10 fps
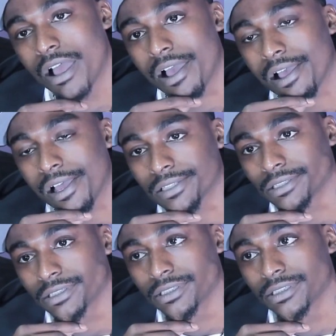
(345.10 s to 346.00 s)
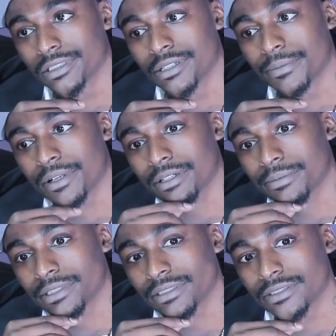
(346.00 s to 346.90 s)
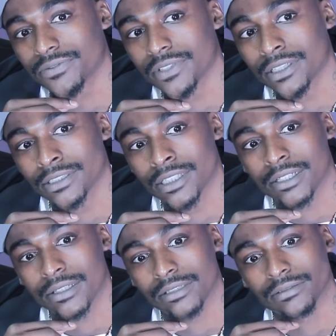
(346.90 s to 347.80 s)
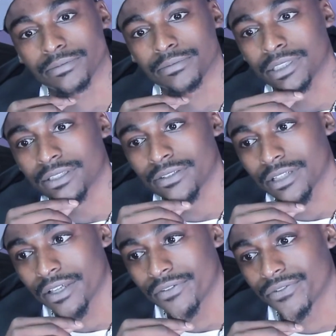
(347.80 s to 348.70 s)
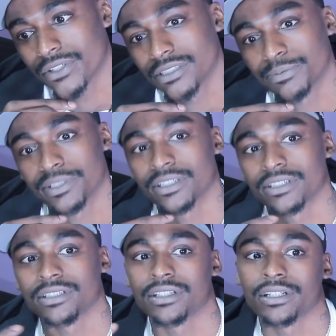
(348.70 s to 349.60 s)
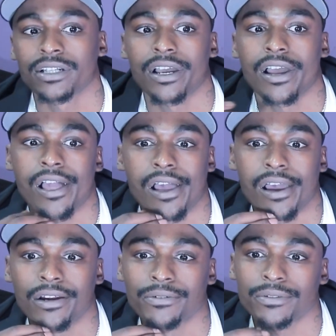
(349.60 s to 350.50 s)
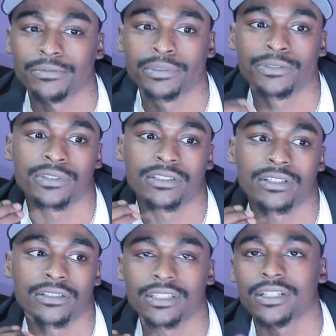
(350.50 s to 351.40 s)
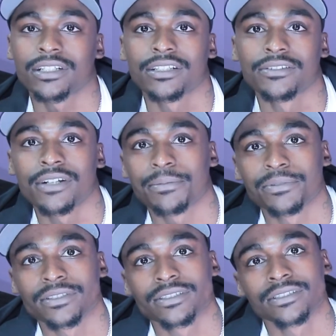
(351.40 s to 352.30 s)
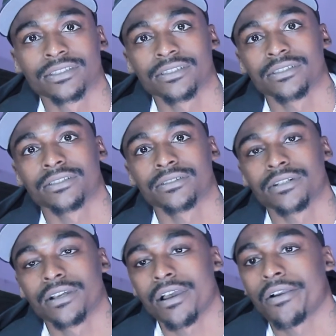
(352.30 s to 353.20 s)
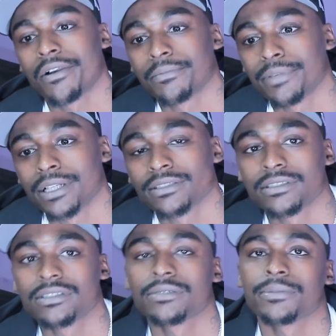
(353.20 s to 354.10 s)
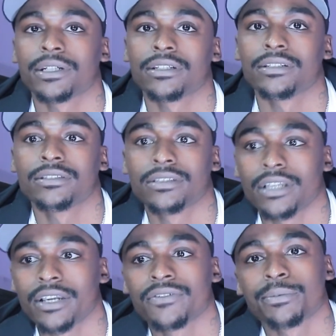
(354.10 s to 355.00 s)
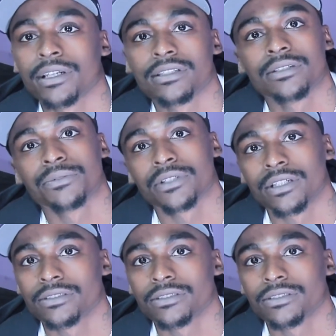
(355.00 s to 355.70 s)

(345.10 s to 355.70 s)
Actually, I market myself as like being like free spirited. Like I don't want to be one of those arrogant rappers. You know, basically everybody can relate to.